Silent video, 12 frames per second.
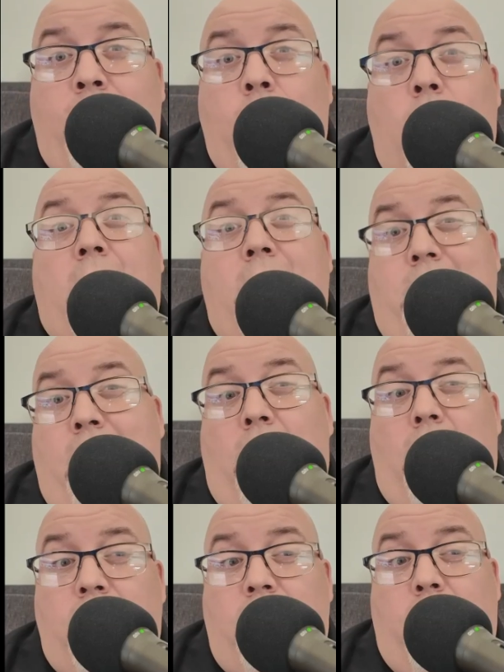4 because
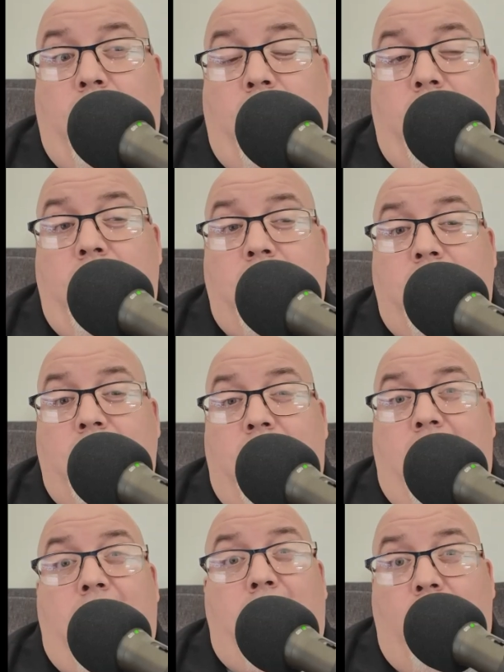they're also in on this
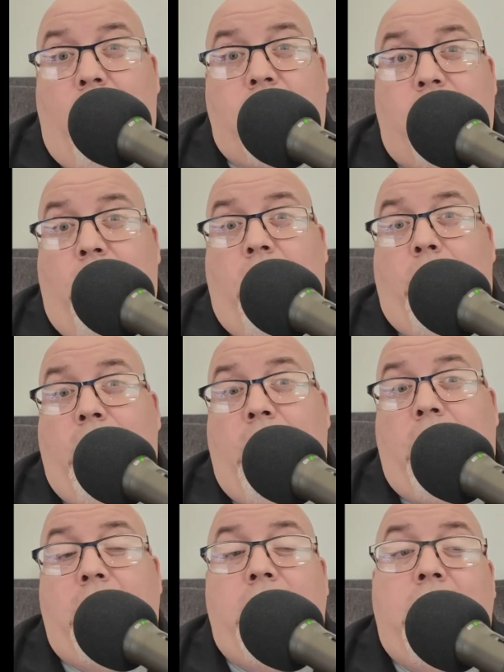and they're also helping
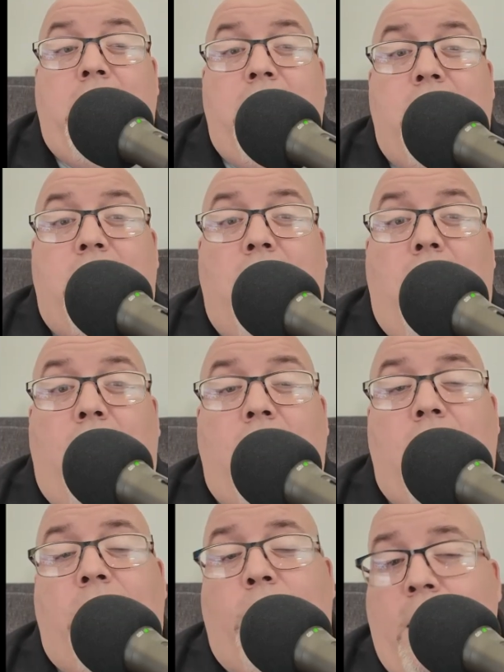out. So
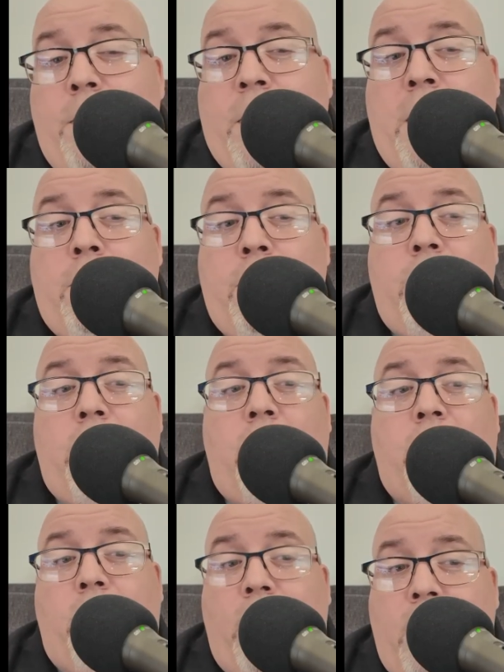great people,
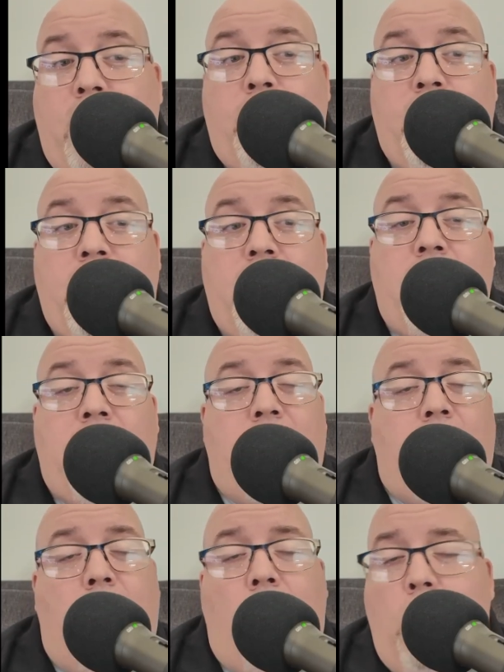a great company,
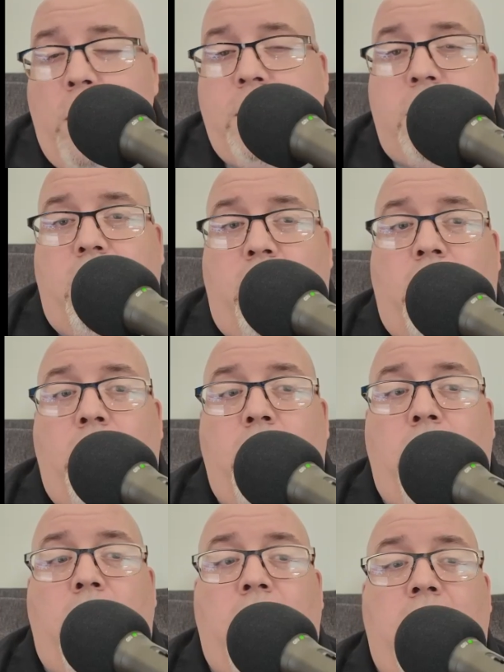always in our
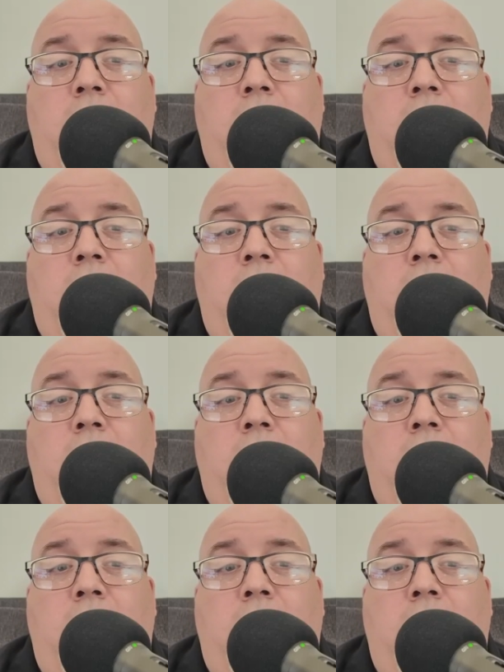community.